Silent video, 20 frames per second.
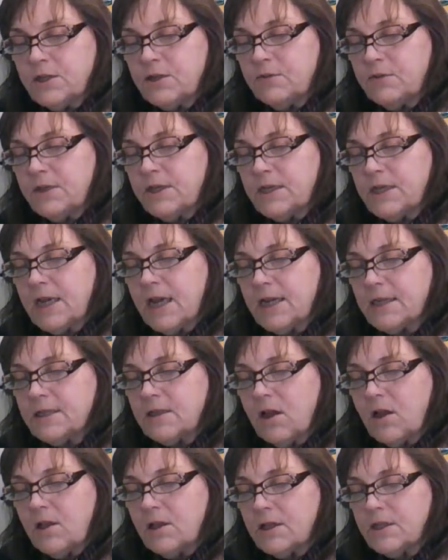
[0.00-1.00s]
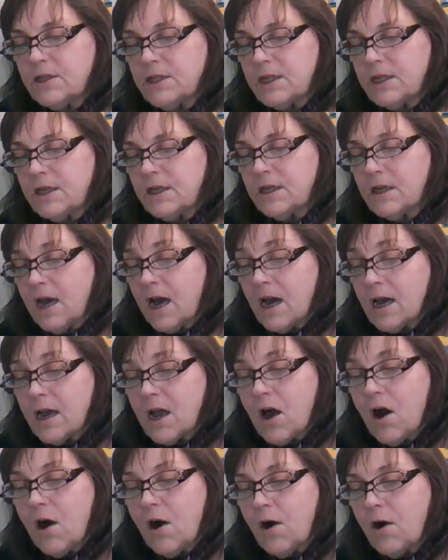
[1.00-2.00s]
of the technology. Gung
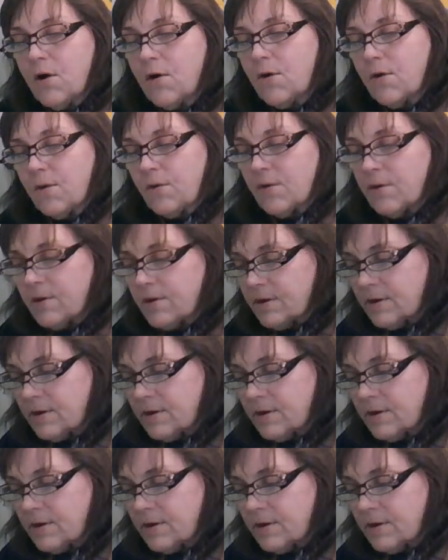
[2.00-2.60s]
ho!